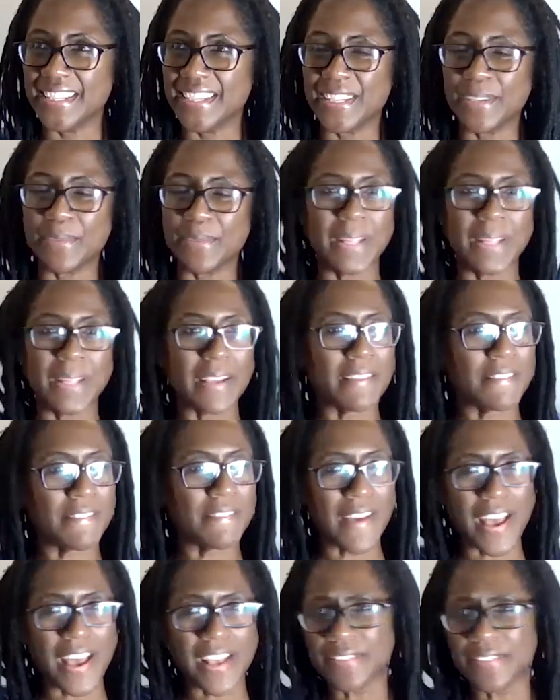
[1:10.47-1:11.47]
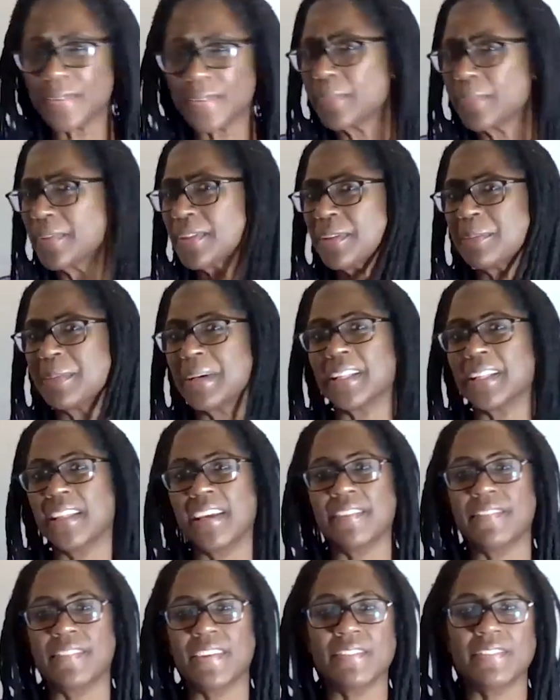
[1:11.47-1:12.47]
You know, if we like fast forward through my
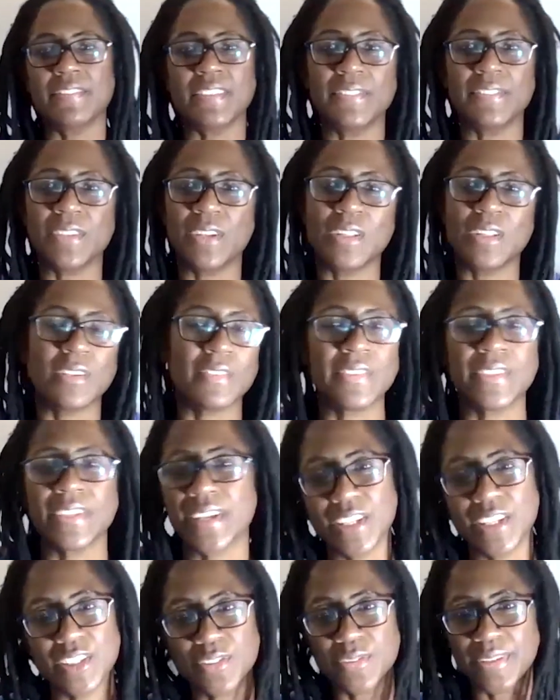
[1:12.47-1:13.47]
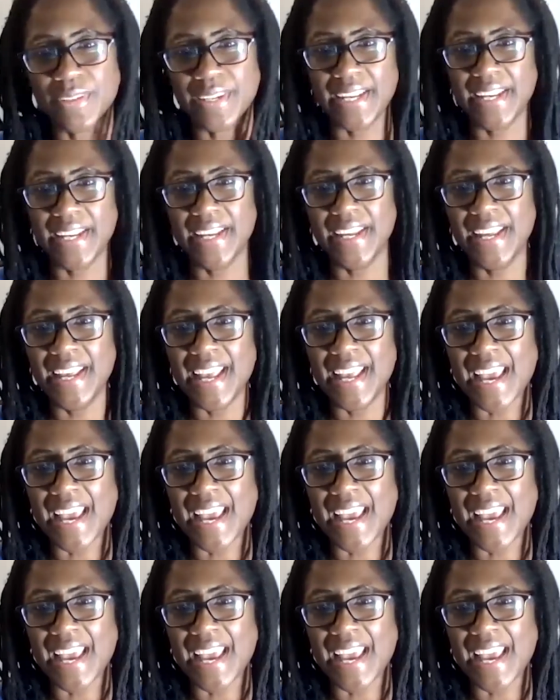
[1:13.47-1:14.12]
life, I've lived all over the country